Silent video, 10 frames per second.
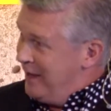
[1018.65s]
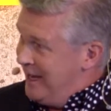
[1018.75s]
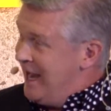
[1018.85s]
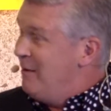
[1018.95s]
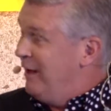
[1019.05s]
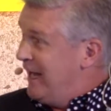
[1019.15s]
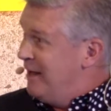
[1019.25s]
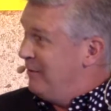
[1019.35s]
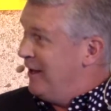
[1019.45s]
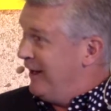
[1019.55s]
enabling
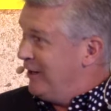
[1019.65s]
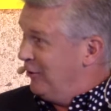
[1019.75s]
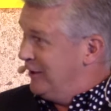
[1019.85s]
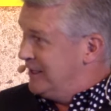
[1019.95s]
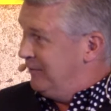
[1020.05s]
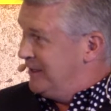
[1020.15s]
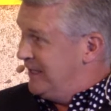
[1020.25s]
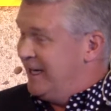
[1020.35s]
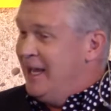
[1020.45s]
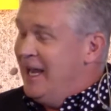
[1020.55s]
API connectivity,